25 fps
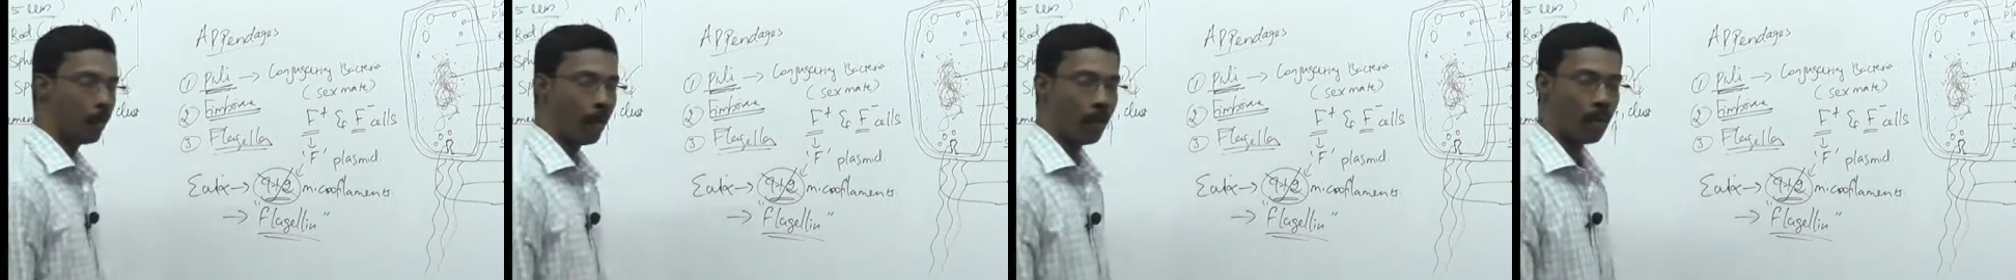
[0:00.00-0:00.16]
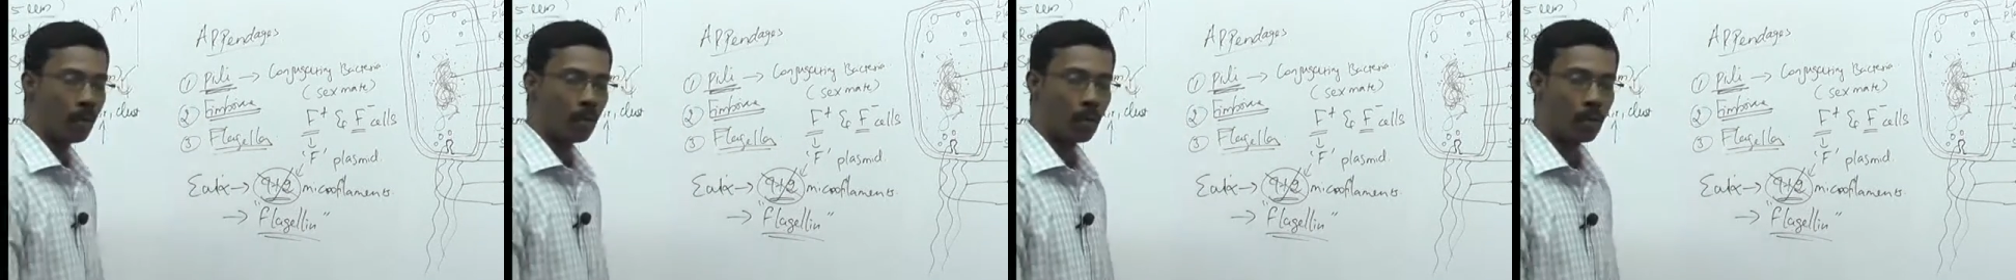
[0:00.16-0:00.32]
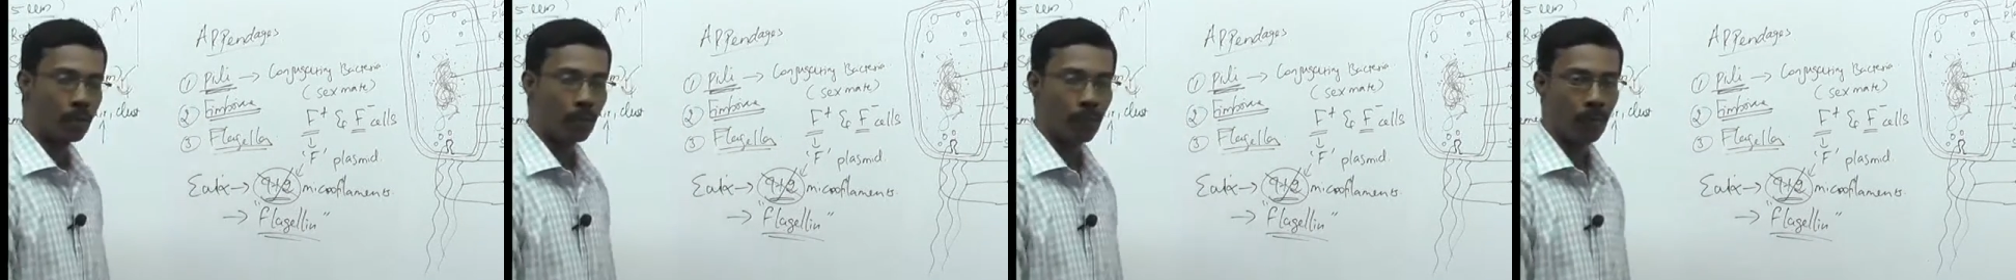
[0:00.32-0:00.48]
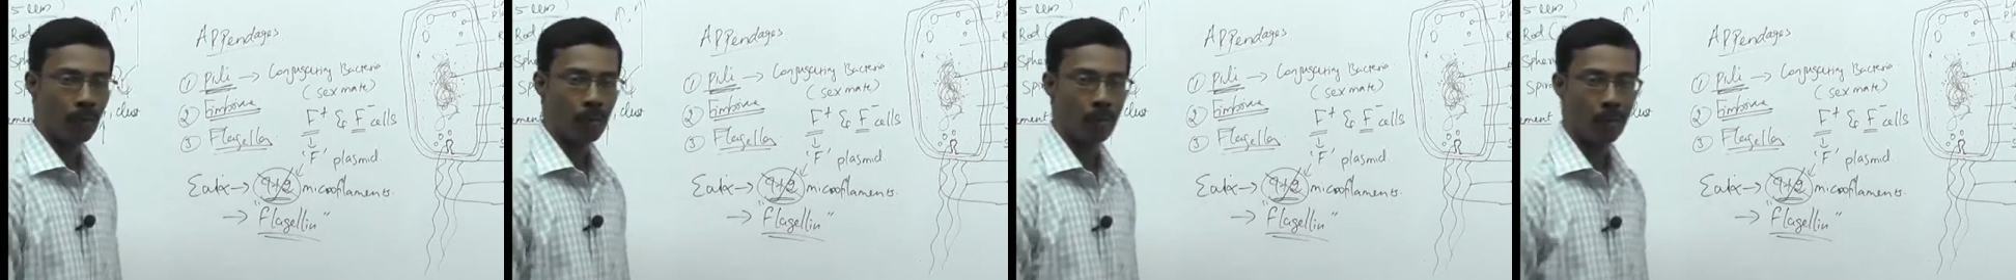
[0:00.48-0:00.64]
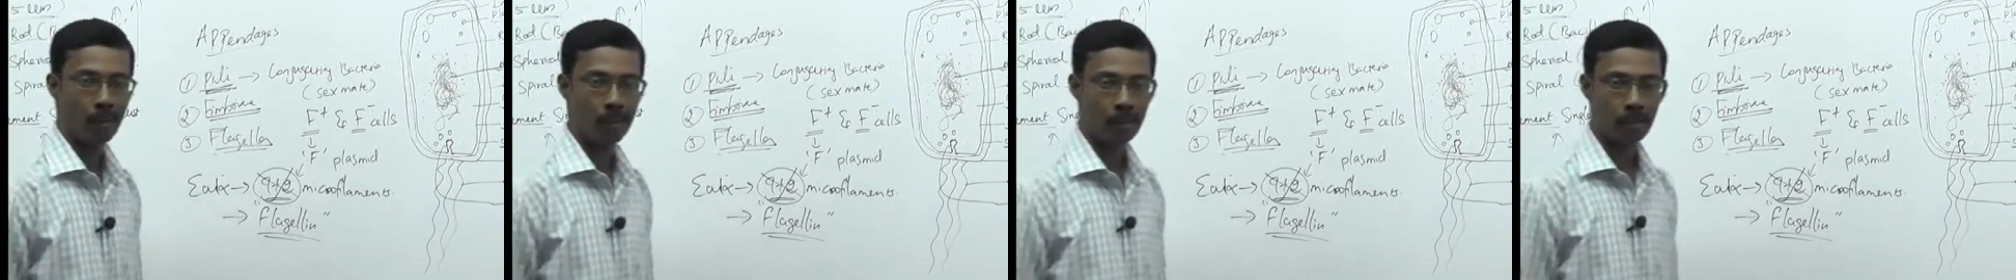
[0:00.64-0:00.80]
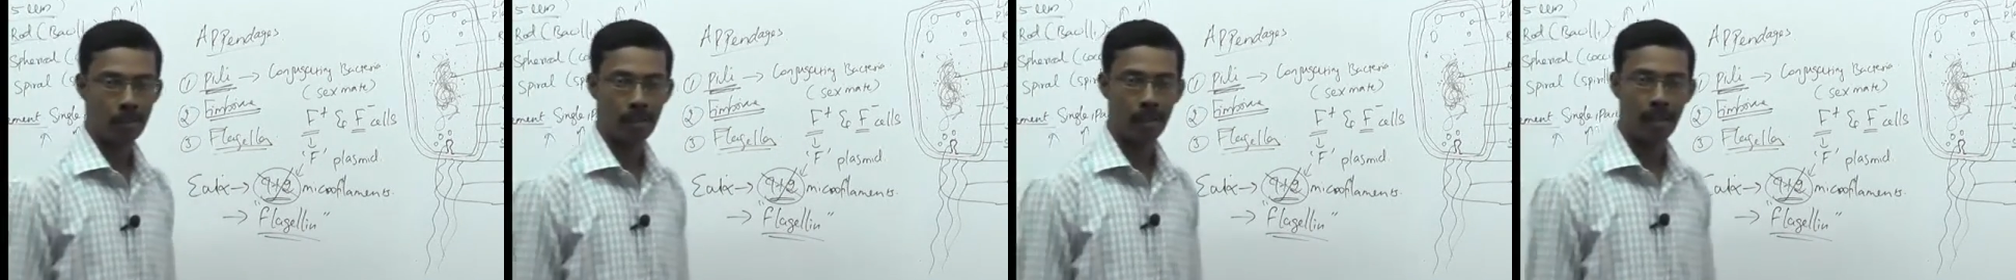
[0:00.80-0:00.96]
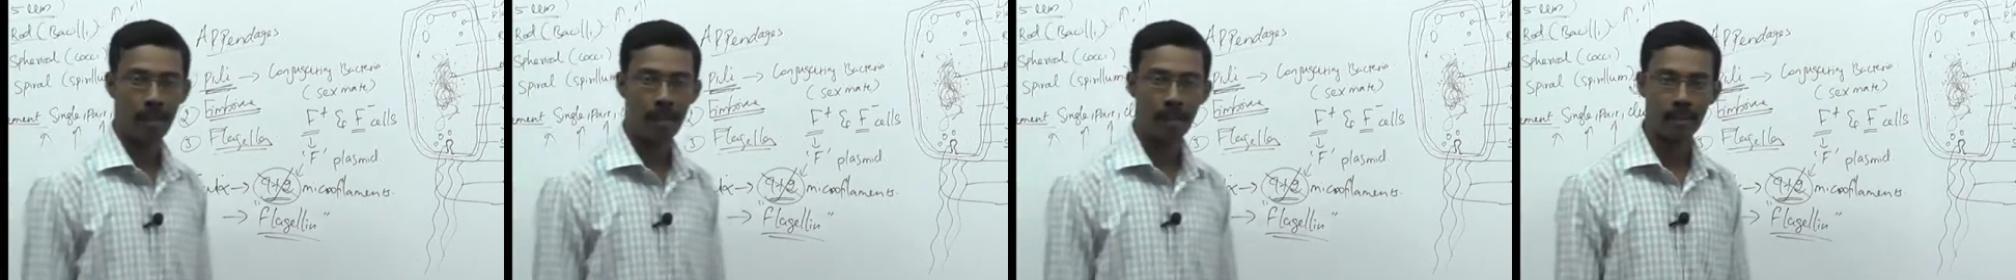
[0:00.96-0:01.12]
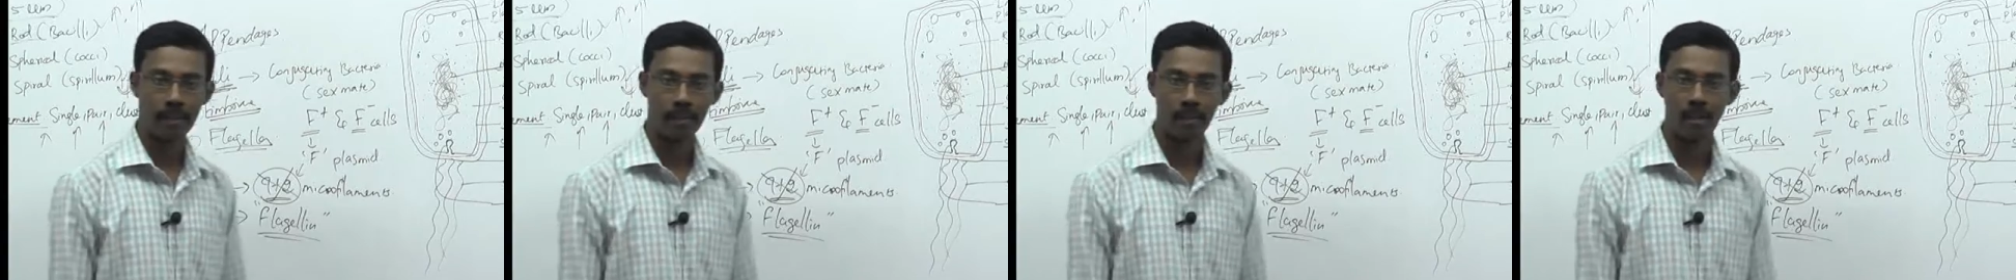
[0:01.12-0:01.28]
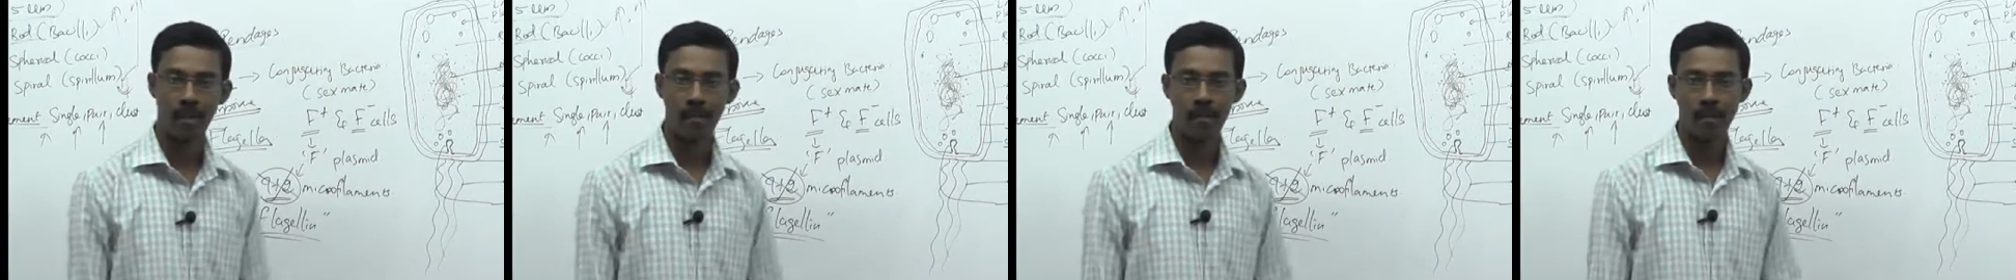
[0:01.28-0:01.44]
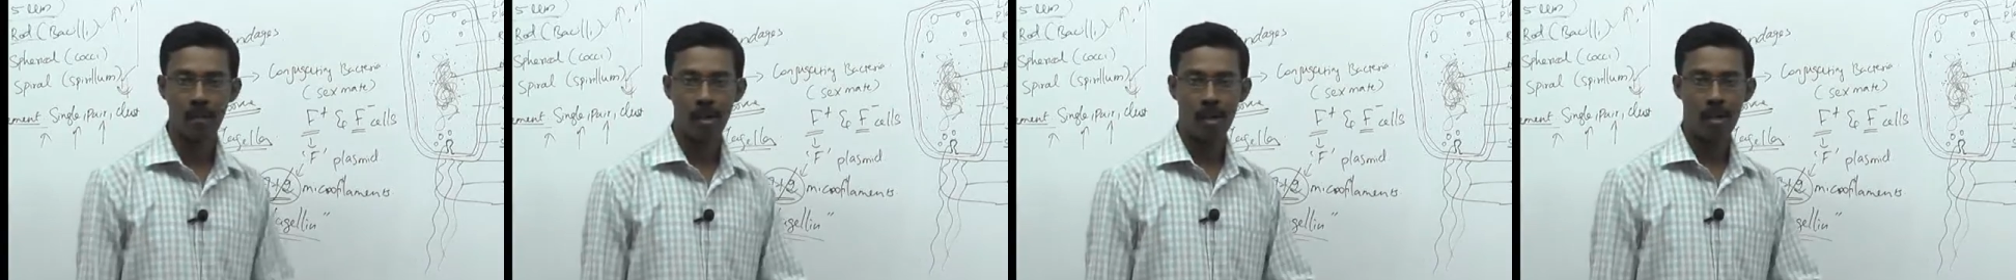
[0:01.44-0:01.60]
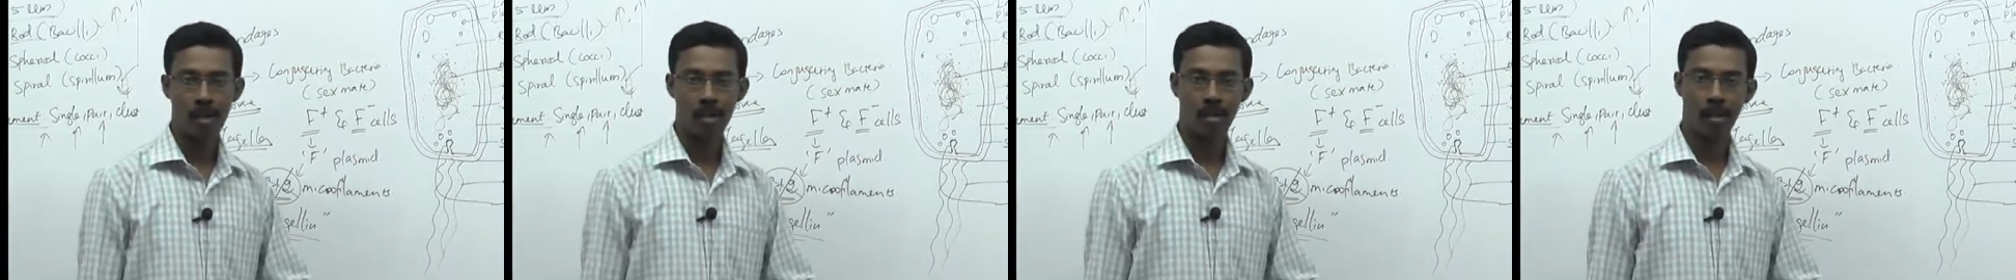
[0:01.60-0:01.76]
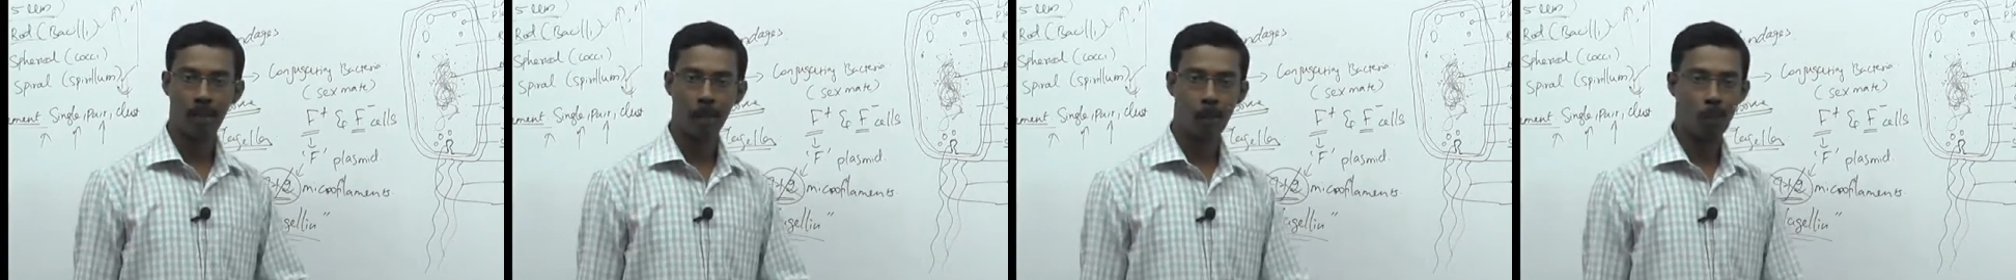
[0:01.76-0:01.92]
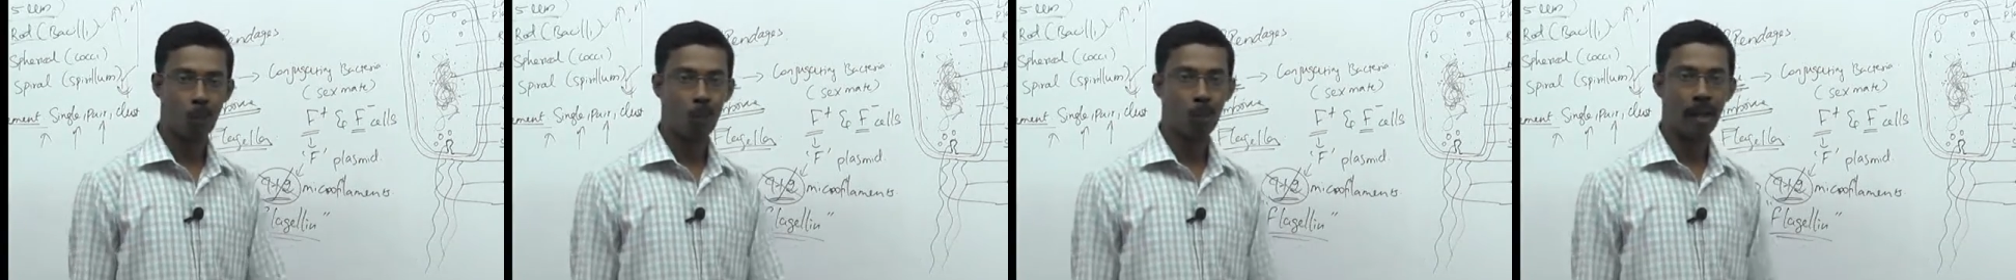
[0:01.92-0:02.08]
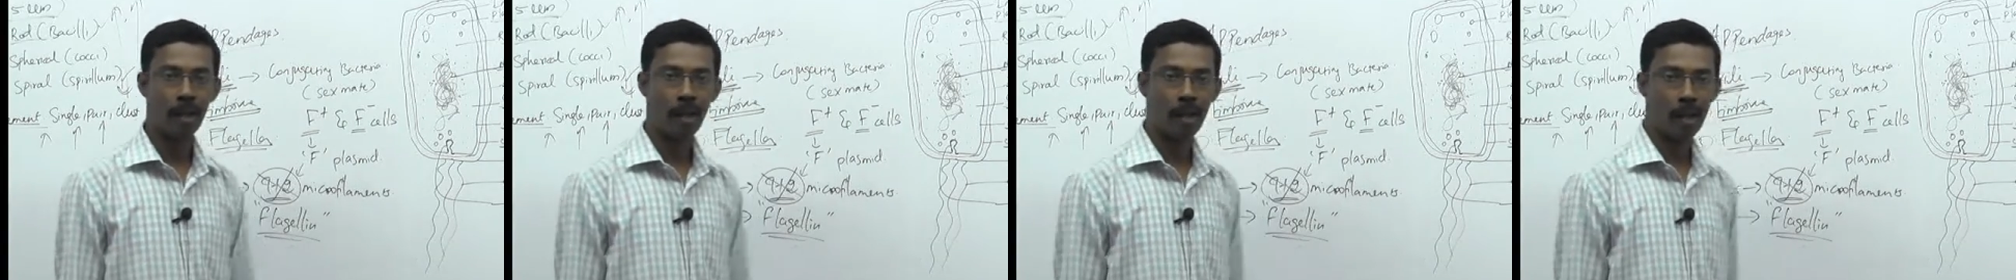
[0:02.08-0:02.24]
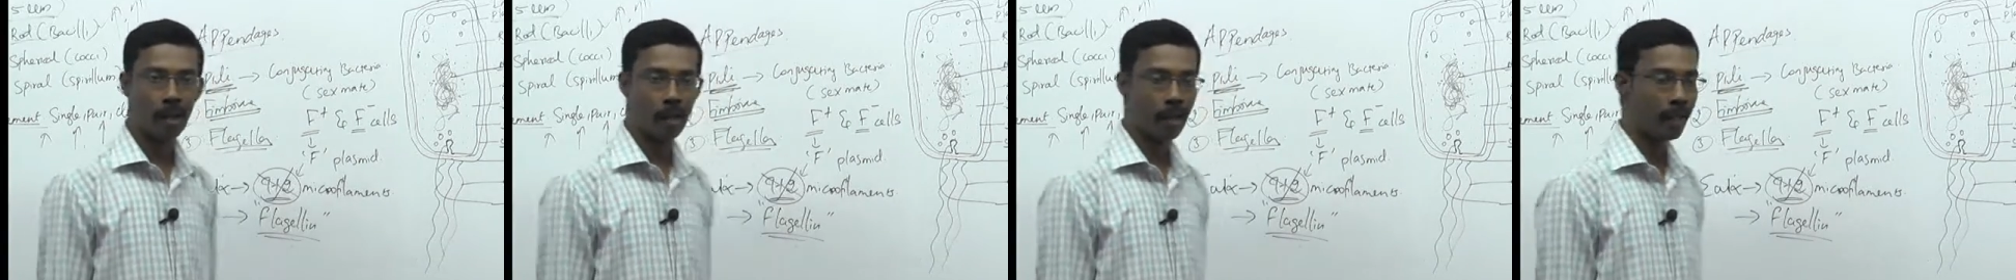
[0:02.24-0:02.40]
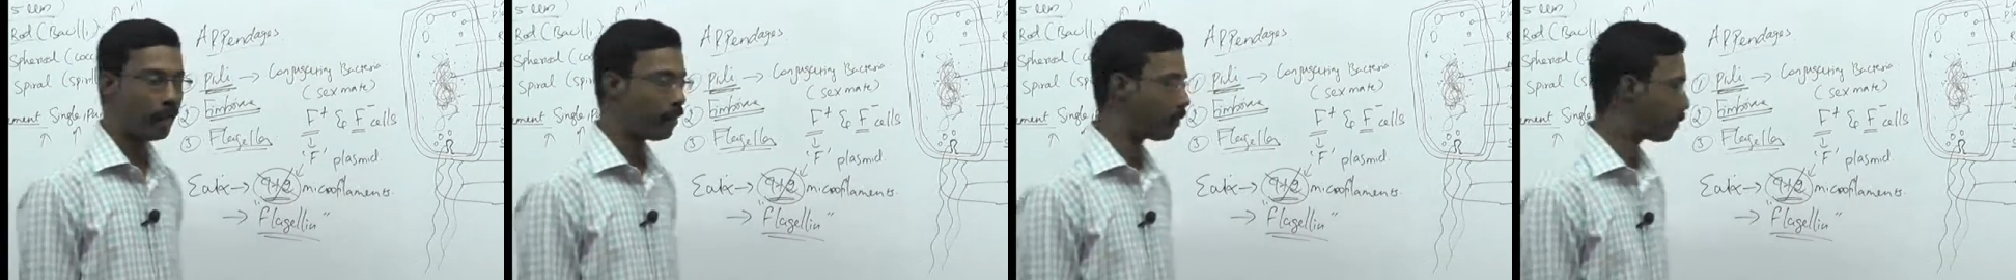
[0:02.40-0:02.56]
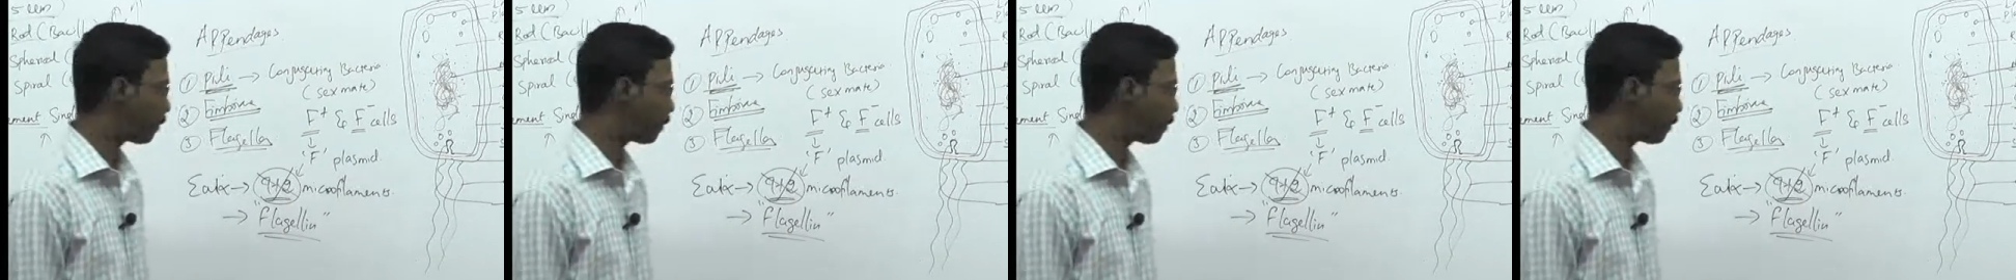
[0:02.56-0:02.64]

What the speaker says: microfilaments in case of the prokaryotic